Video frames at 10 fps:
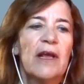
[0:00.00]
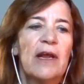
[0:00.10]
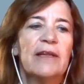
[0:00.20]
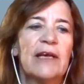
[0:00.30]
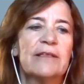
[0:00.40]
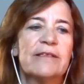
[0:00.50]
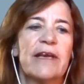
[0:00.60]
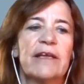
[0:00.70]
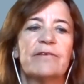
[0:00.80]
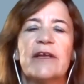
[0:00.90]
Let's
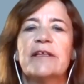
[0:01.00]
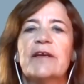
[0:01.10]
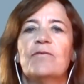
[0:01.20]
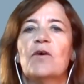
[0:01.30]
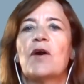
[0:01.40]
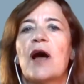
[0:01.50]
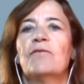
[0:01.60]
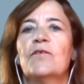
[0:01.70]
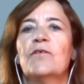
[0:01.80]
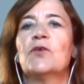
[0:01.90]
get ready for our
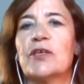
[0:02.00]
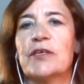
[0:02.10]
future.